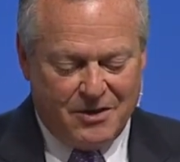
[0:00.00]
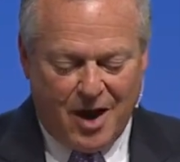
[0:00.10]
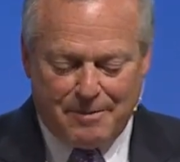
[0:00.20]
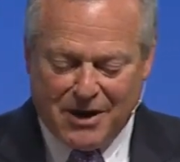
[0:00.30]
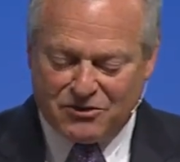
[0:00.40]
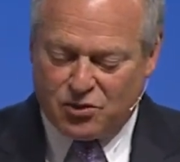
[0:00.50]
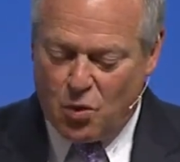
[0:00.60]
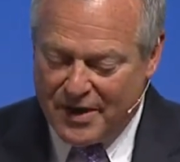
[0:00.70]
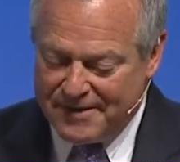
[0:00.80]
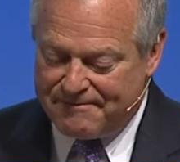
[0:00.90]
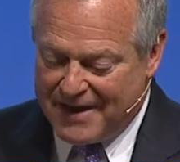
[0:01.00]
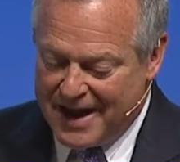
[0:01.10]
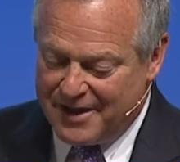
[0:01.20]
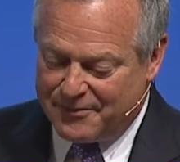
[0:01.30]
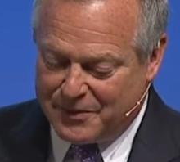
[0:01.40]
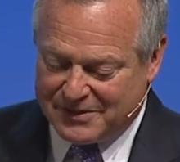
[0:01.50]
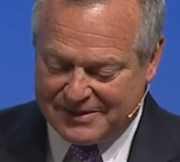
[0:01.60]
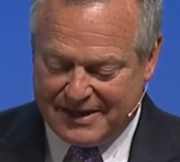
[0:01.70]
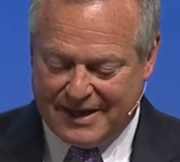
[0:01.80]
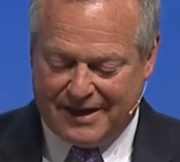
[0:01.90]
About
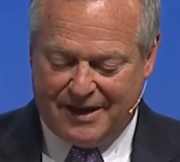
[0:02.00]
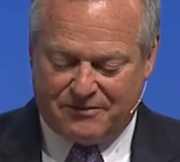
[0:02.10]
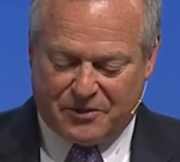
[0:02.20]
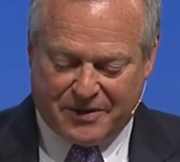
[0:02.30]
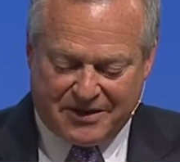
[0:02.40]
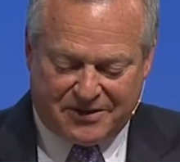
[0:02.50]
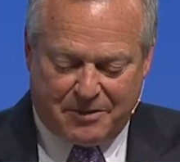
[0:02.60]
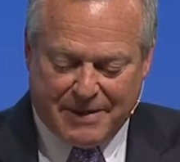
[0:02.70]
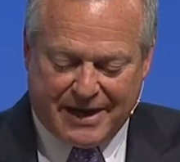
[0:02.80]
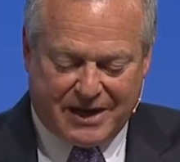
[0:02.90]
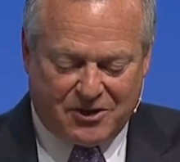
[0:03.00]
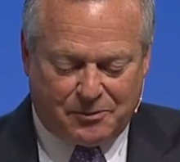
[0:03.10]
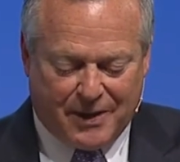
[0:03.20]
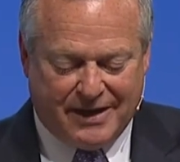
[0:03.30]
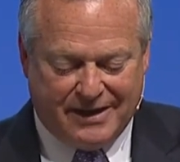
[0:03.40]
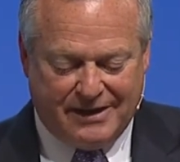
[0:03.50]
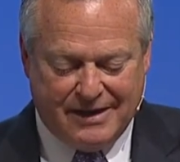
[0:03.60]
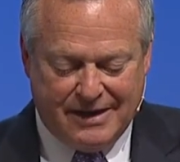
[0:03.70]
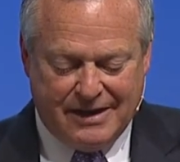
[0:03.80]
25% of traditional Medicare spending